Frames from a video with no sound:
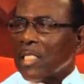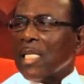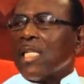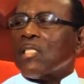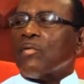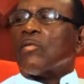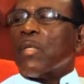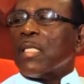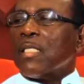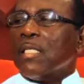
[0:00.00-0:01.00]
that's how it
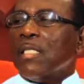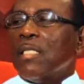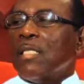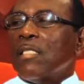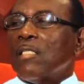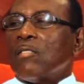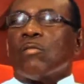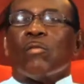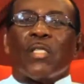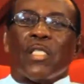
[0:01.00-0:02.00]
went.
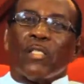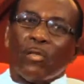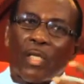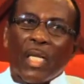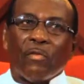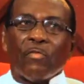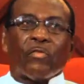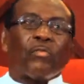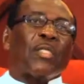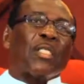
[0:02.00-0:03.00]
So, and they took Henry
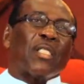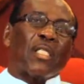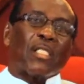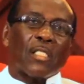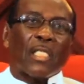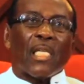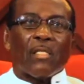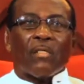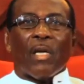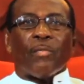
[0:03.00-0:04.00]
Street and they sell it
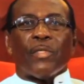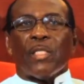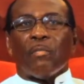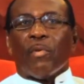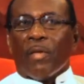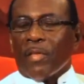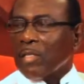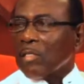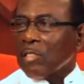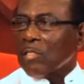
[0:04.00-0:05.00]
to our boutique brother.
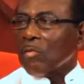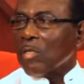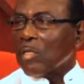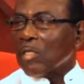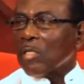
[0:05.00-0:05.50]
He's the one that